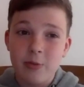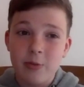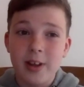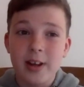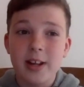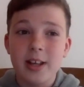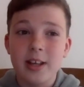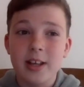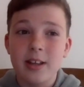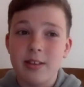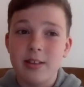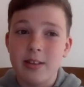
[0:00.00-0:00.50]
It's
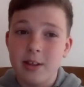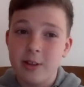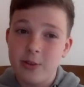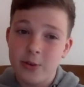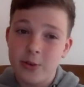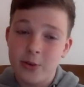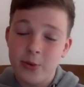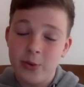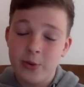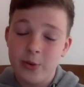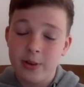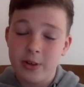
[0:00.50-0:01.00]
very easy
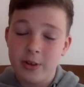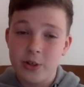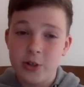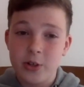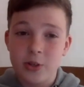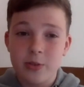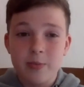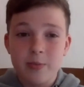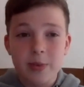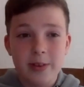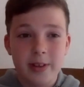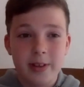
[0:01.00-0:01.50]
to
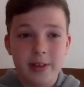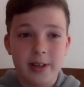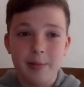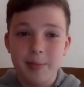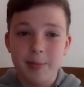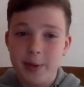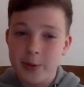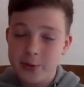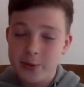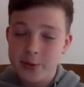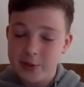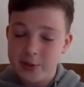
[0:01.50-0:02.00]
just put the
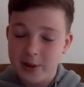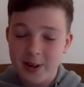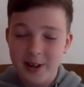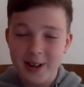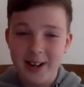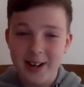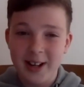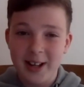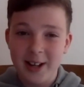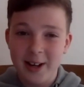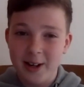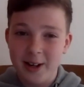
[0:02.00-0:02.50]
computer
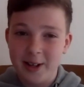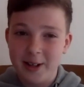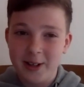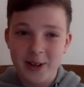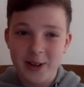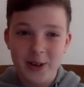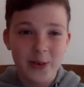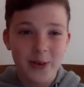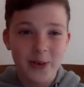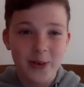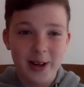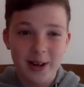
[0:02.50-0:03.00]
on and
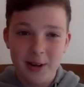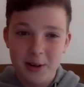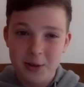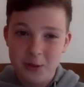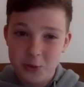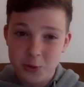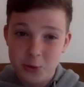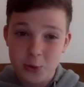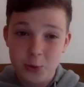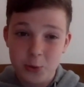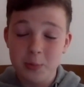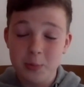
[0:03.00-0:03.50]
go
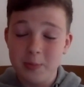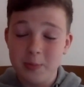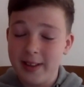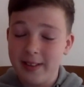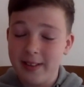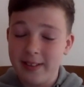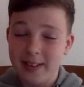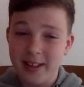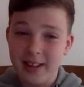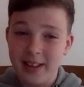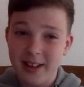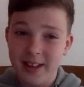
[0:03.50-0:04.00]
on Zoom, and